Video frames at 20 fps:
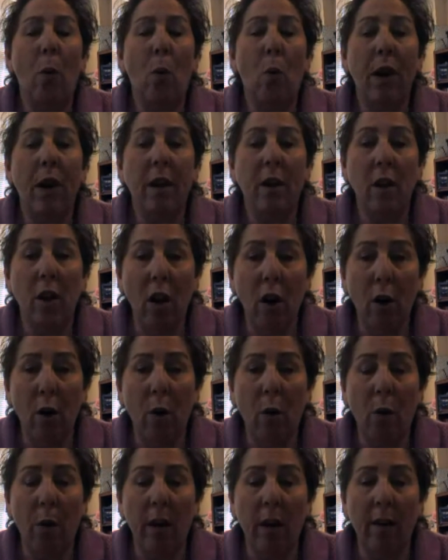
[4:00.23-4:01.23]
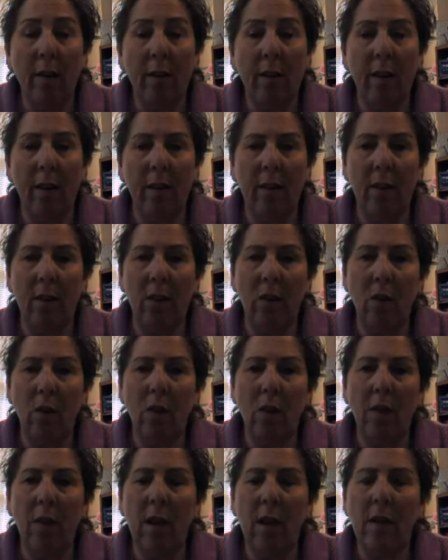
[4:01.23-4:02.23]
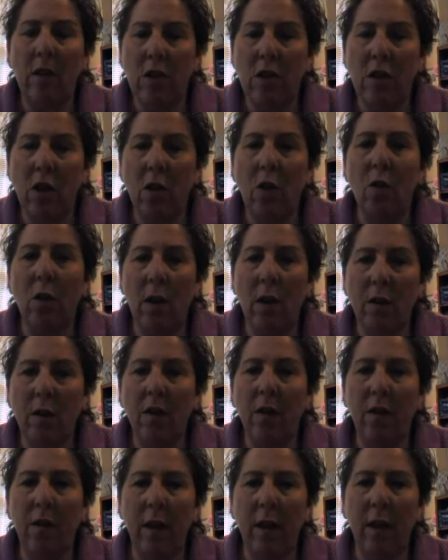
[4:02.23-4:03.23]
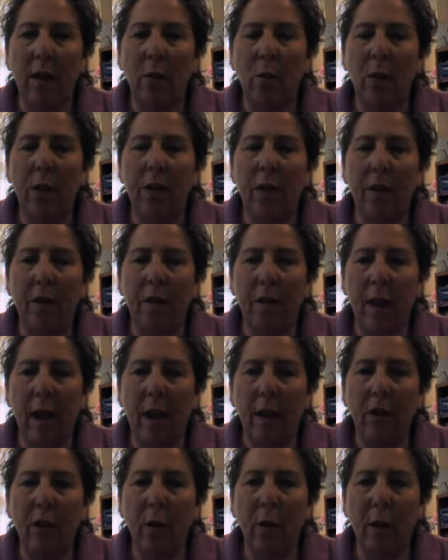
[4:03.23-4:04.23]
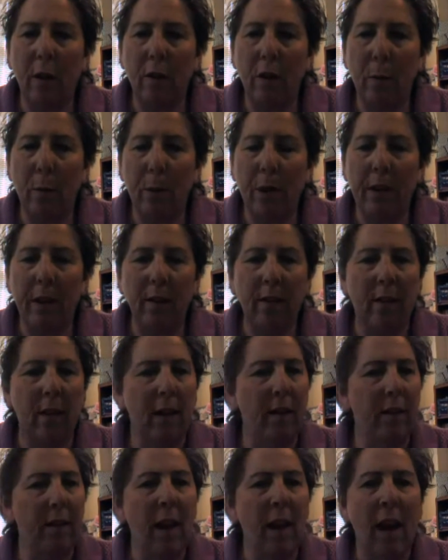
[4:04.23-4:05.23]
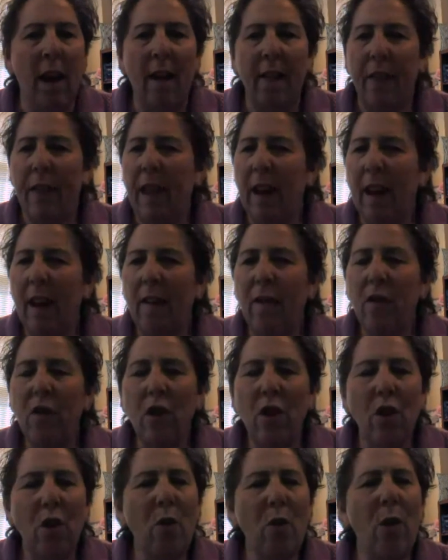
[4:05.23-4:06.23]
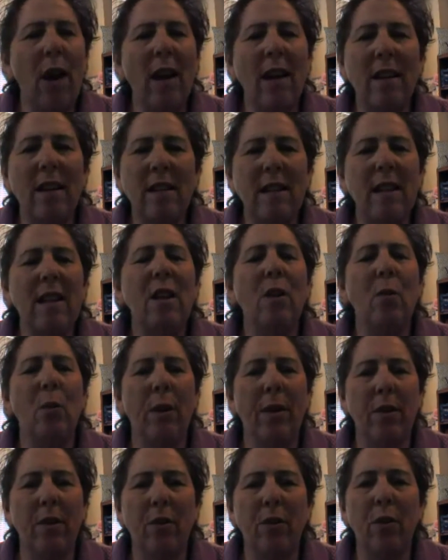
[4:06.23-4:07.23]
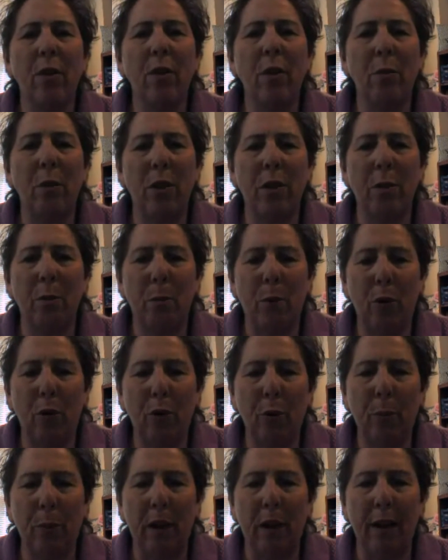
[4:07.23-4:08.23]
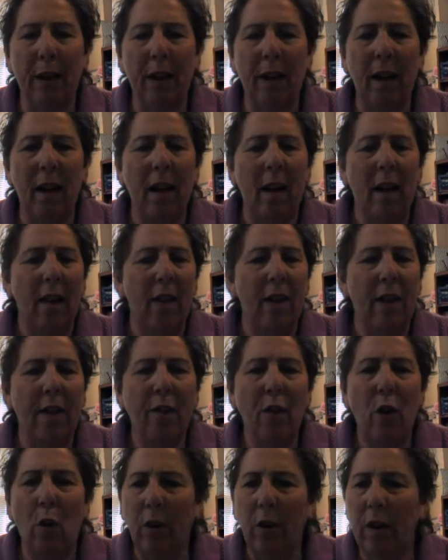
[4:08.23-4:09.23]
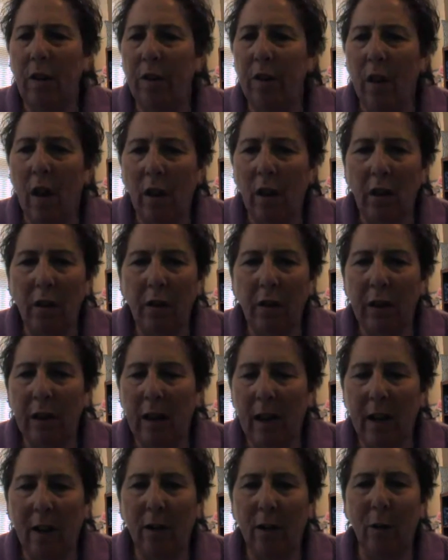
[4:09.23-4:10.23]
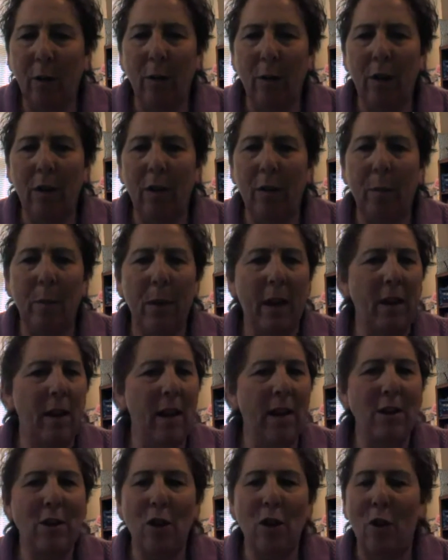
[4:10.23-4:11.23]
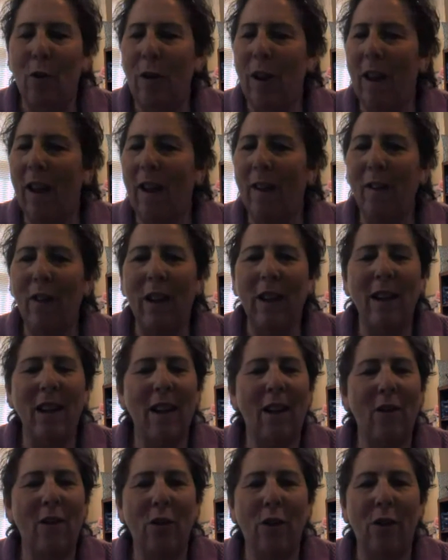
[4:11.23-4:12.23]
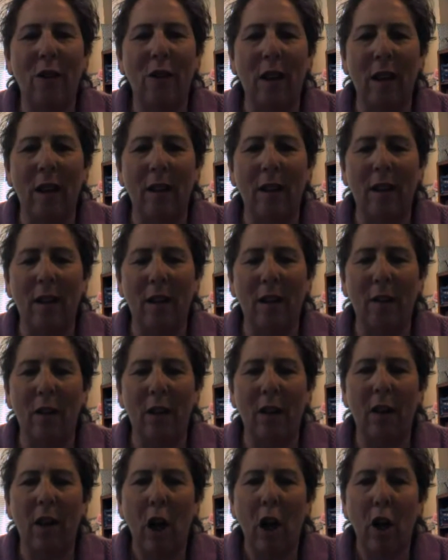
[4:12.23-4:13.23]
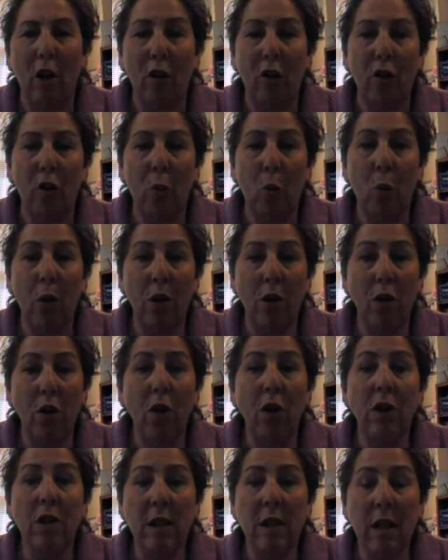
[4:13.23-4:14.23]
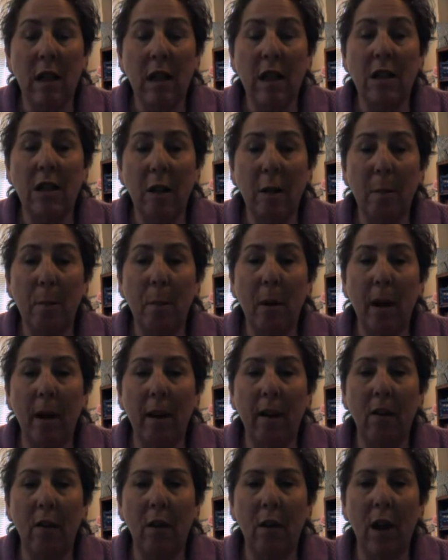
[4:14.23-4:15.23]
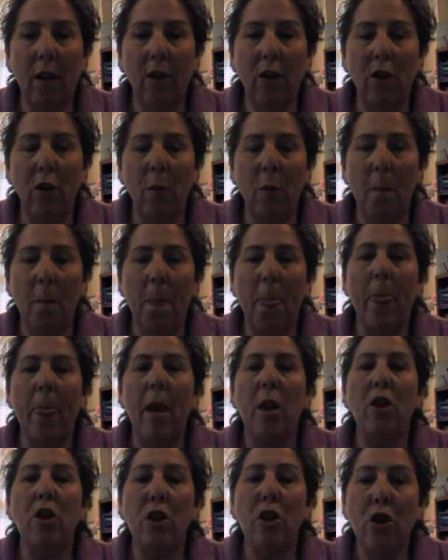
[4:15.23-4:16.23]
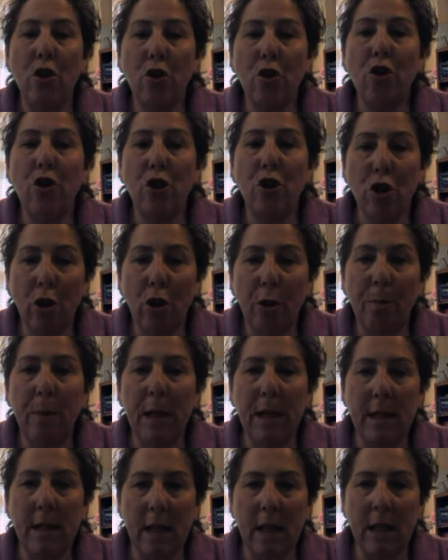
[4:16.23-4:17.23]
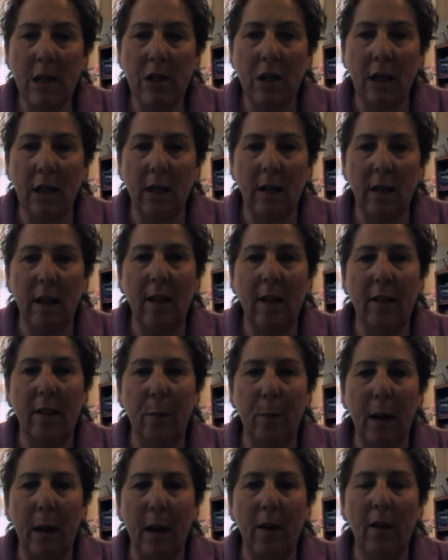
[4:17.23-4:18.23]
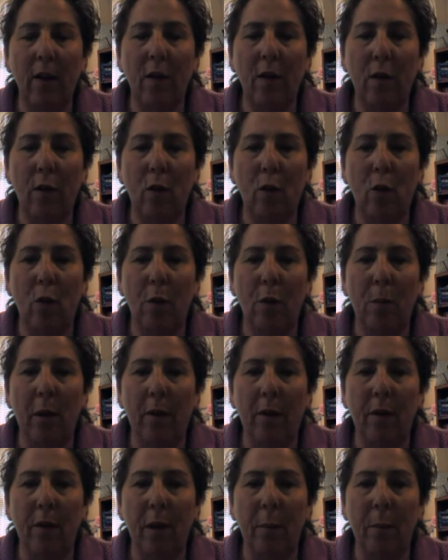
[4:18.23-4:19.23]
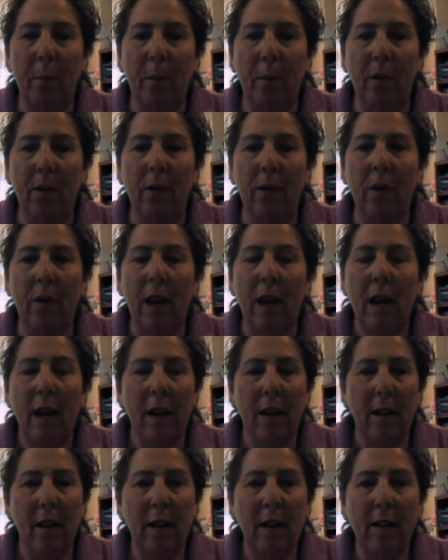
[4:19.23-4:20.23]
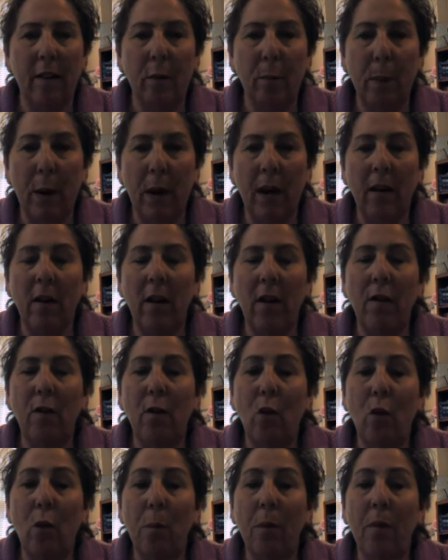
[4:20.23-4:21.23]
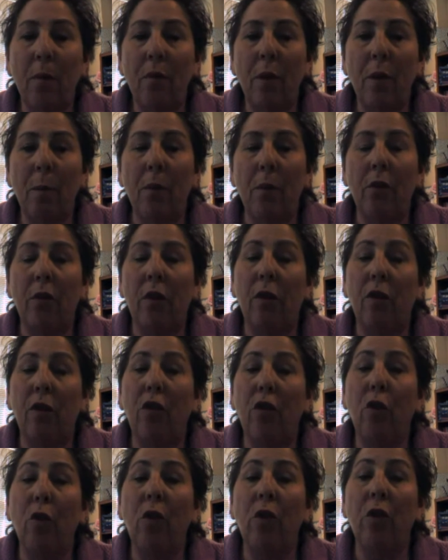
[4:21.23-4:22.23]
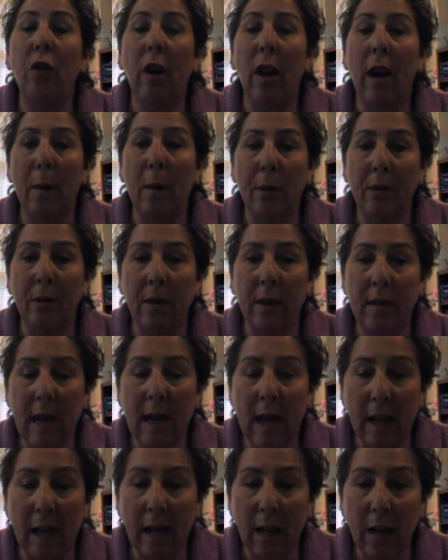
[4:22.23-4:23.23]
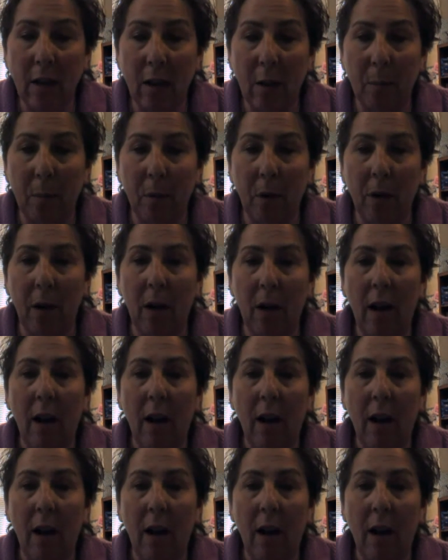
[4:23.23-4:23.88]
we know is that students that don't understand what the value of the place is, they have no idea what they're doing when they're multiplying. They've only followed an algorithm and they don't have any understanding of it. So when you're teaching place value, you should be teaching the expanded form of numbers. The expanded form of numbers, if students are able to take a number